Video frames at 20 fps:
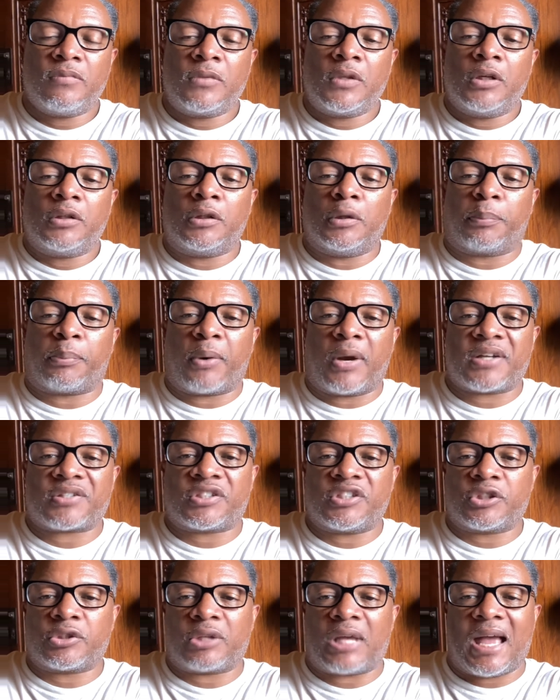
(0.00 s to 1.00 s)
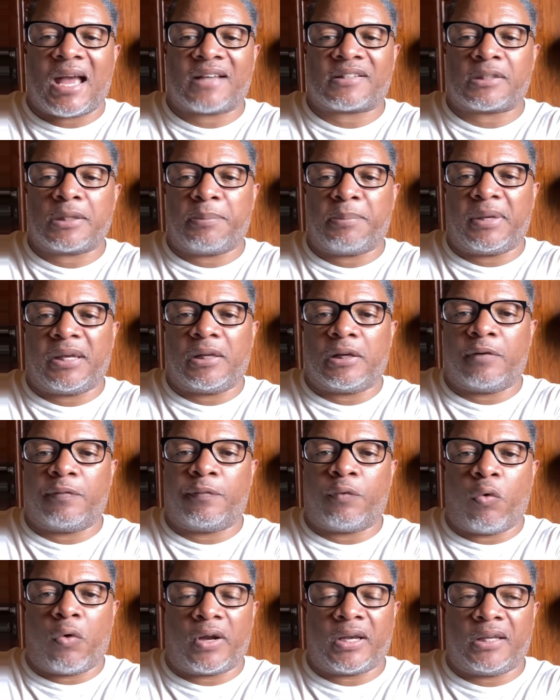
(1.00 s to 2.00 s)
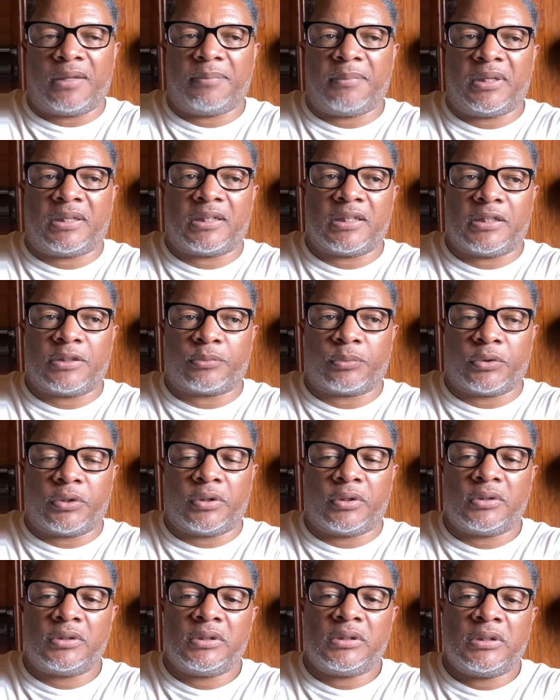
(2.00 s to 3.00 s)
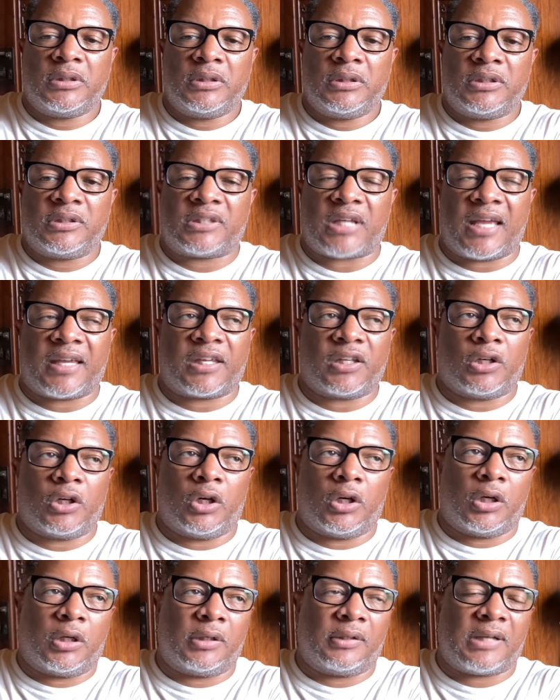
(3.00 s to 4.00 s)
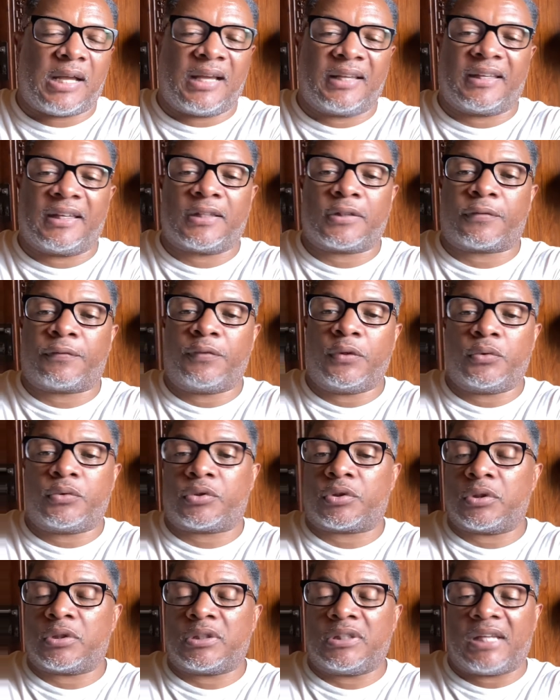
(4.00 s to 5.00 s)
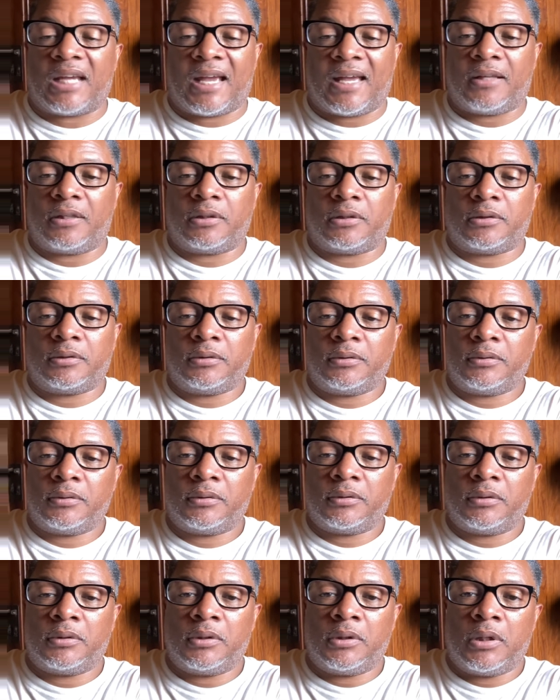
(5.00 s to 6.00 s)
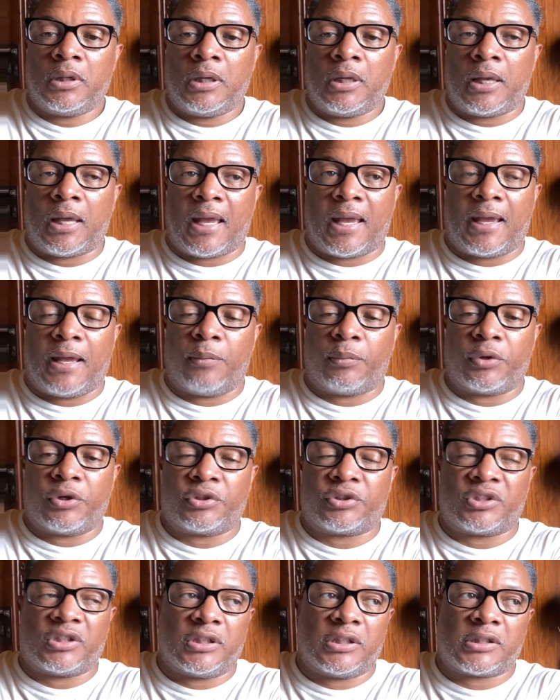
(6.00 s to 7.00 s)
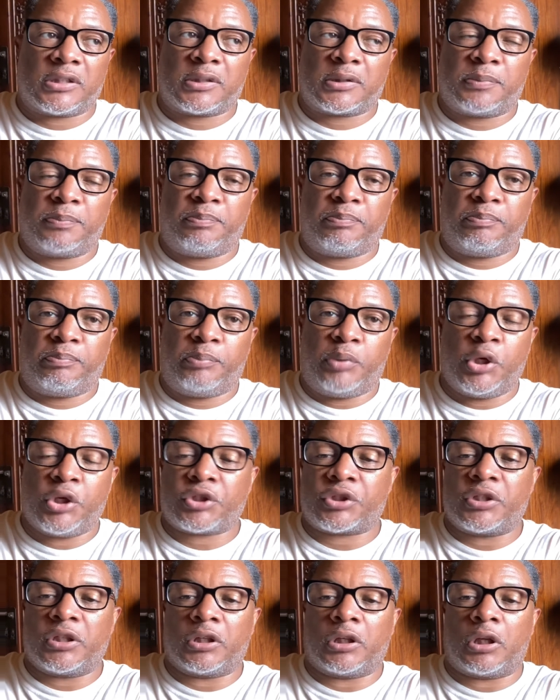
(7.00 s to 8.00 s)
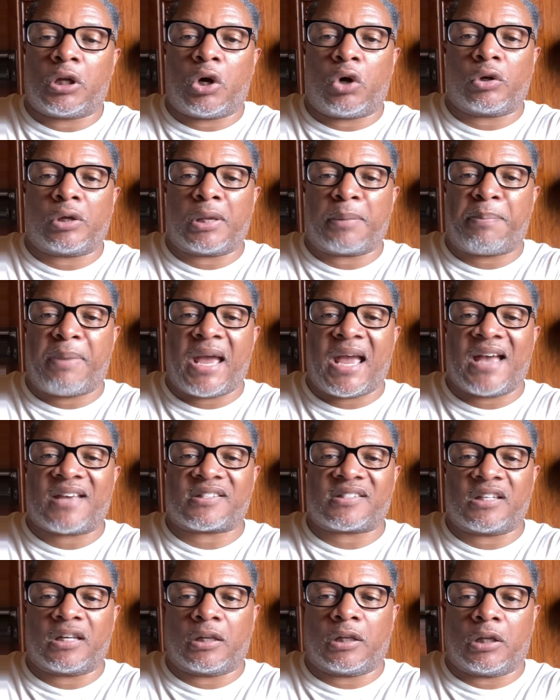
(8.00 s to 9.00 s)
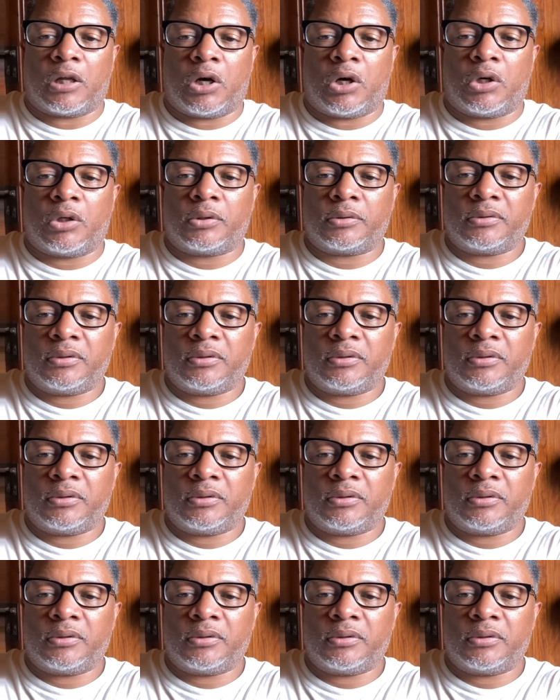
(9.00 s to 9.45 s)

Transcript: depression is actually being avoided because we're taking on, I guess, future debt, and we're just pushing it along and passing it along.